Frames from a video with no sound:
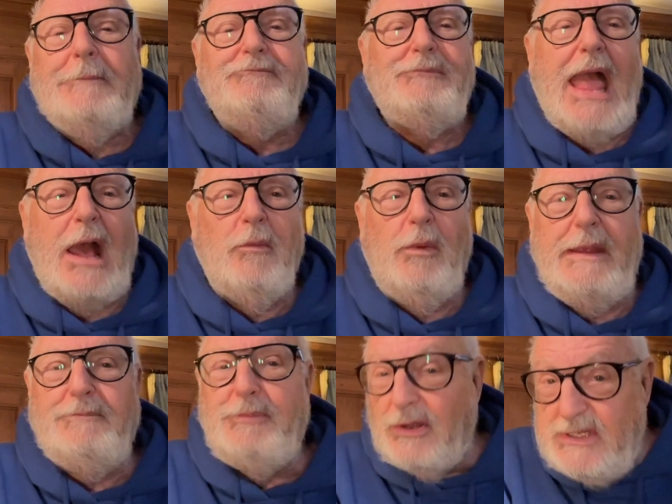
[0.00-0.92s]
And we
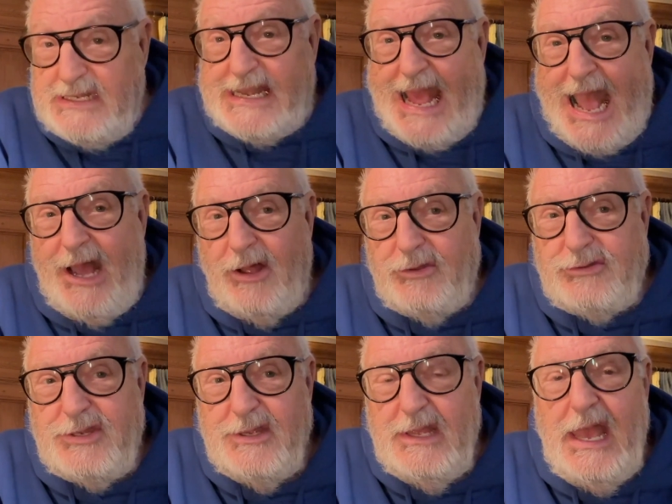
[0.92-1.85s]
put it
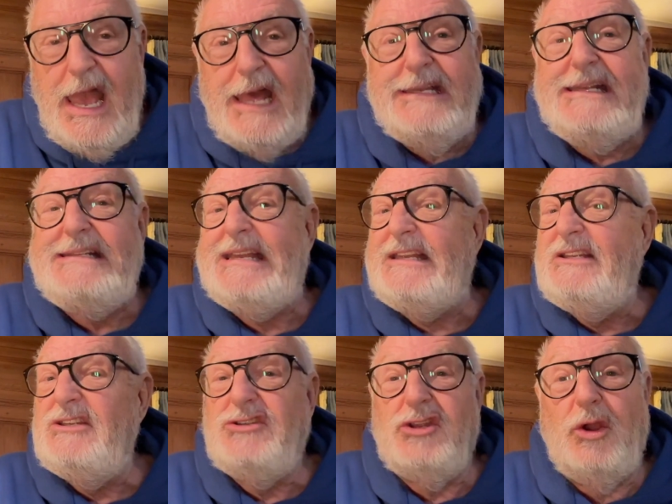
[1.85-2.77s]
out, and it
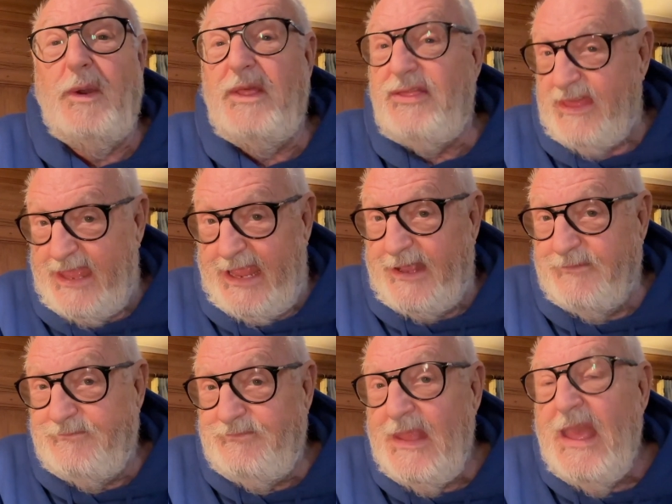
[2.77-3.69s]
didn't do a thing.
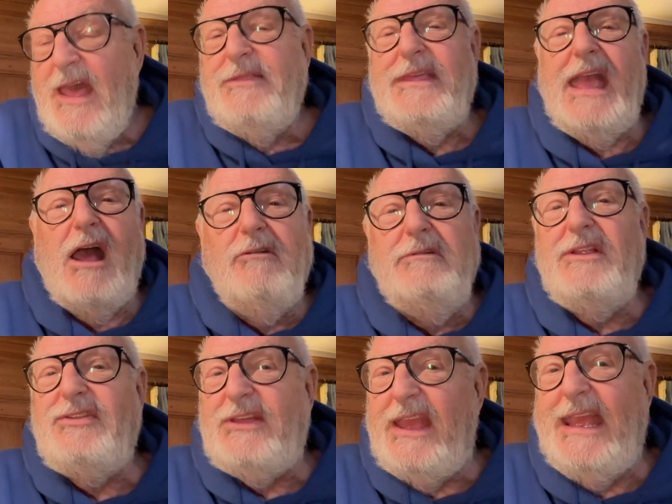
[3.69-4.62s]
The only
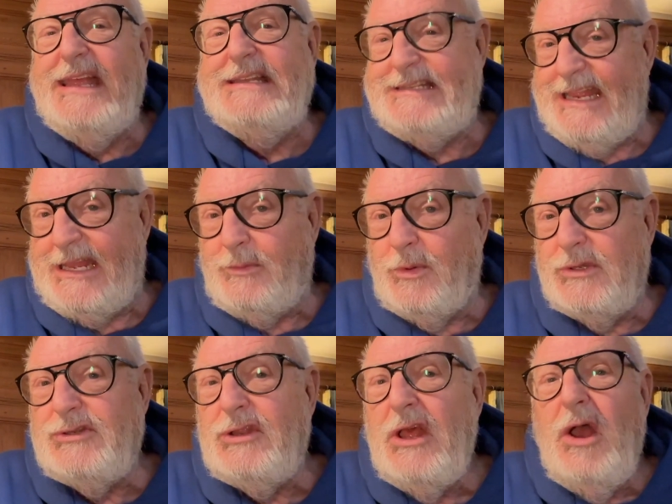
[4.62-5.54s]
thing it did
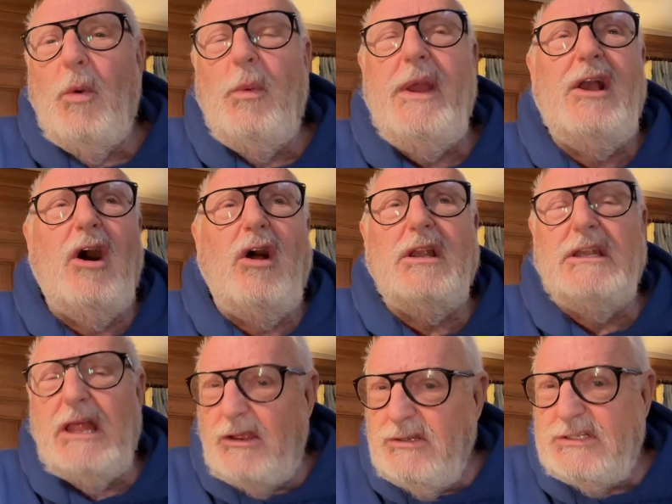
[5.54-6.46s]
was we got
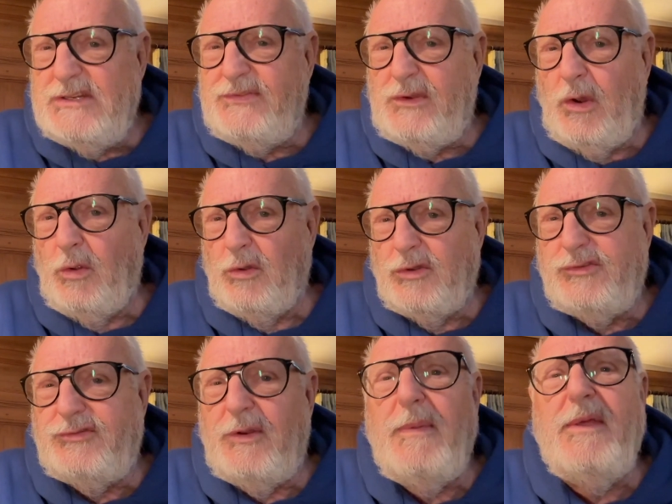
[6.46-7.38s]
loads of calls
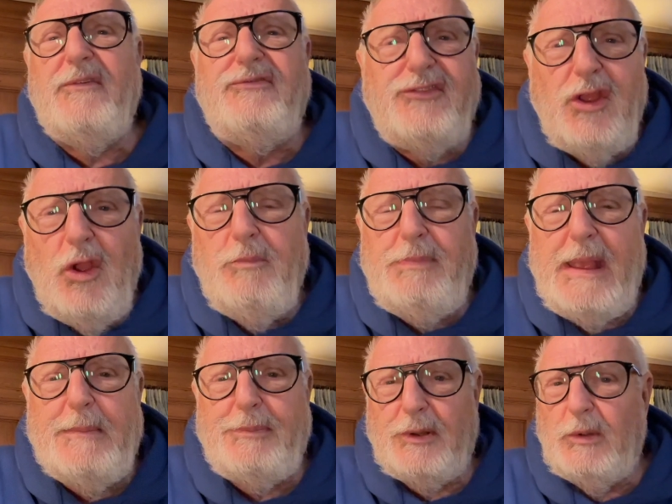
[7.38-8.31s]
from the few
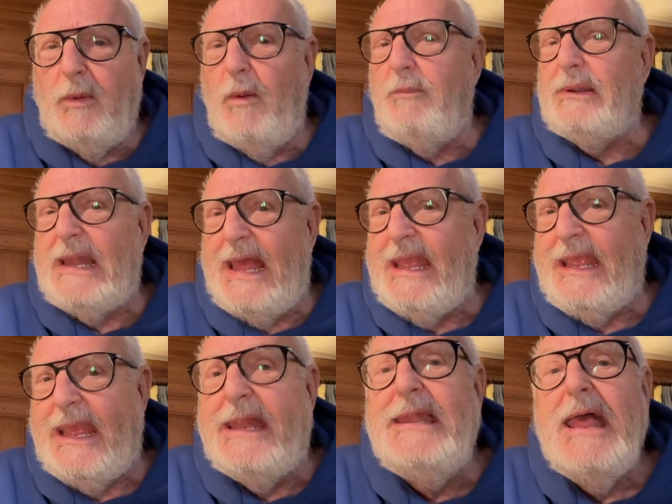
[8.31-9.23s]
people who were
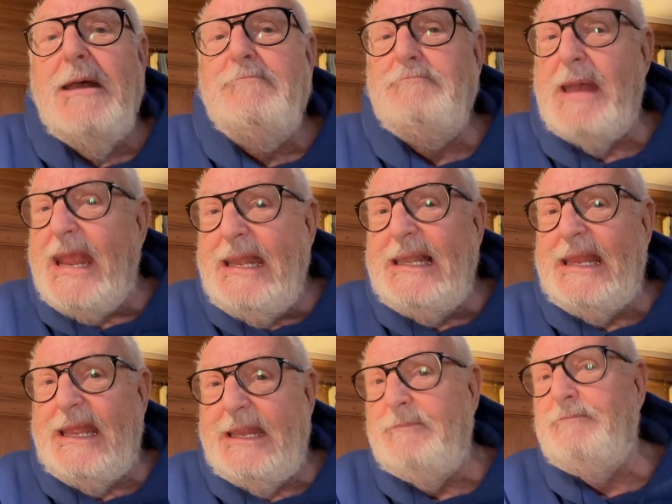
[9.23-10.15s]
playing it,
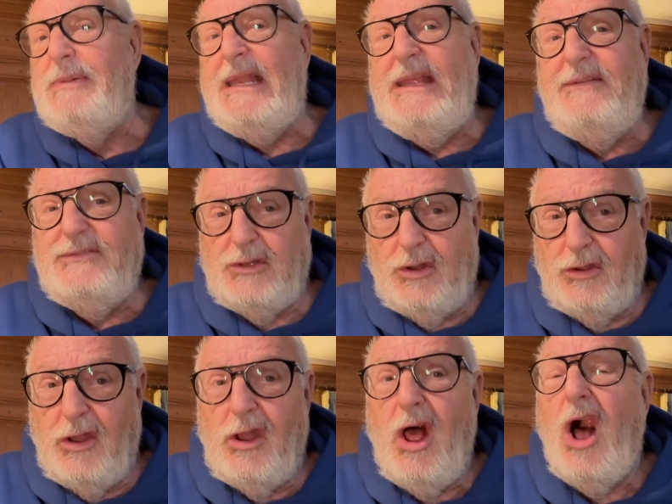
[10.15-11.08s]
mainly in, believe it or
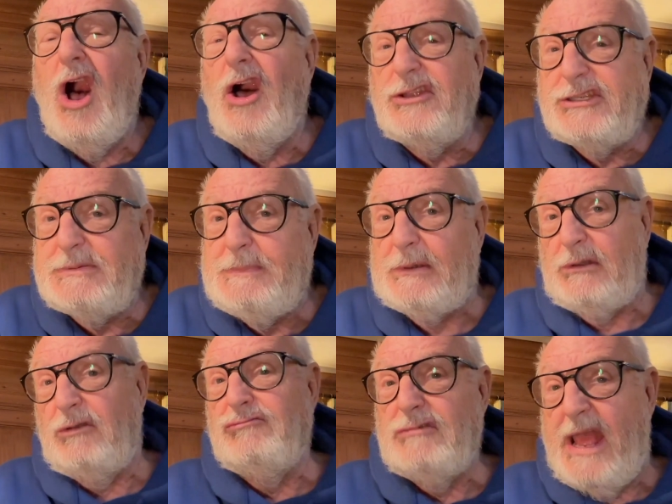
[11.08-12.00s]
not,
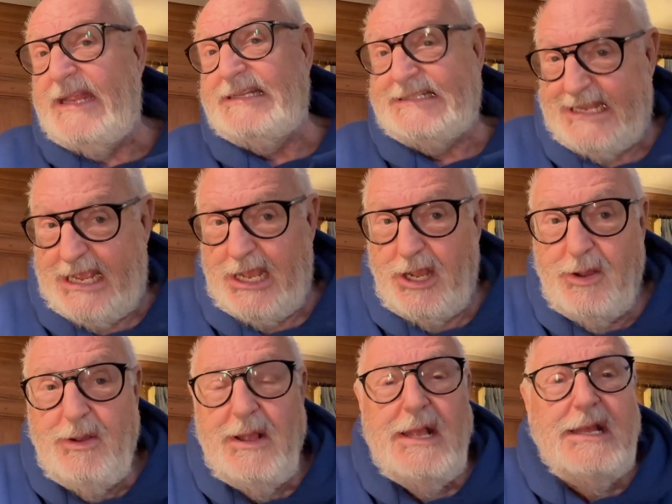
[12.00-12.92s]
hospital
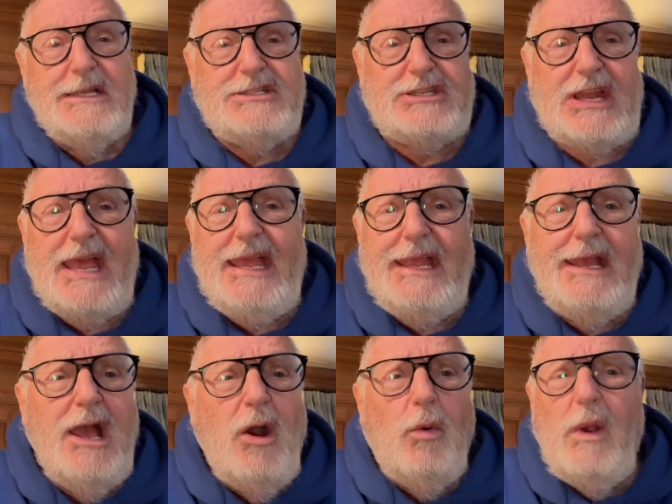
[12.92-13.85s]
radio,
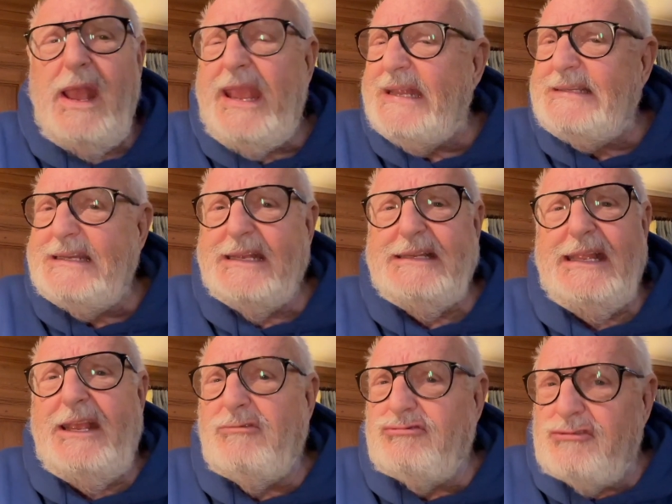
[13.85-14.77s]
saying, we're getting an
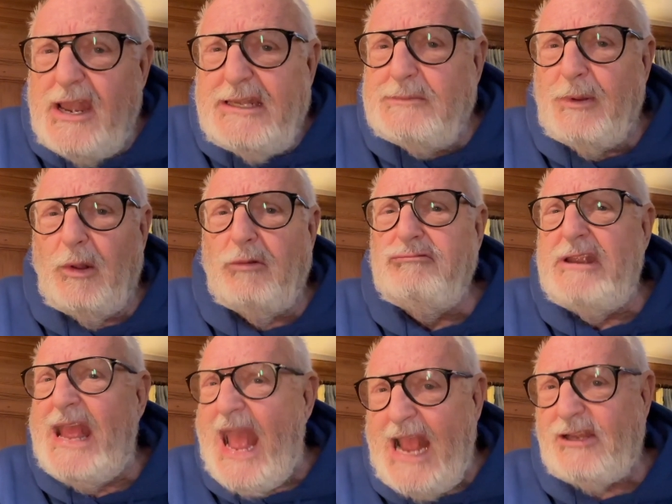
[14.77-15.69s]
incredible
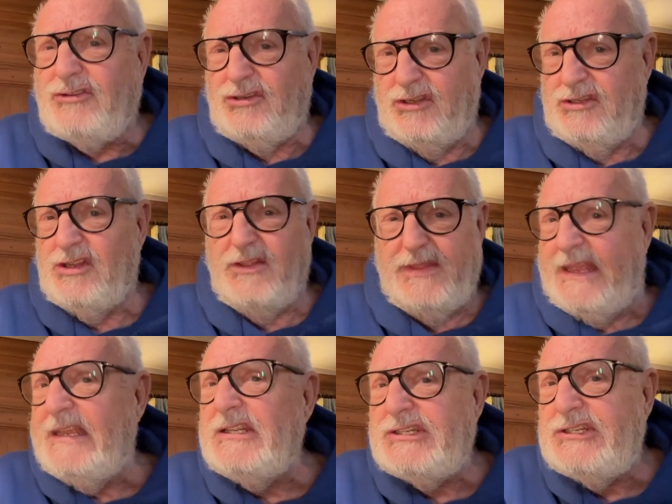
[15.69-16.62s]
reaction to
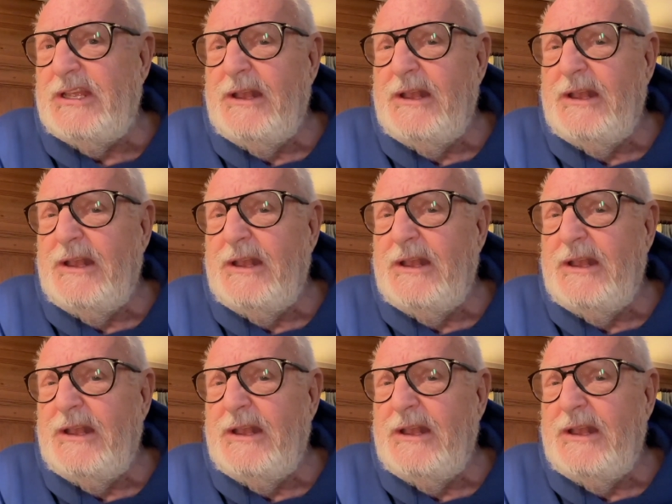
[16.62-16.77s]
this.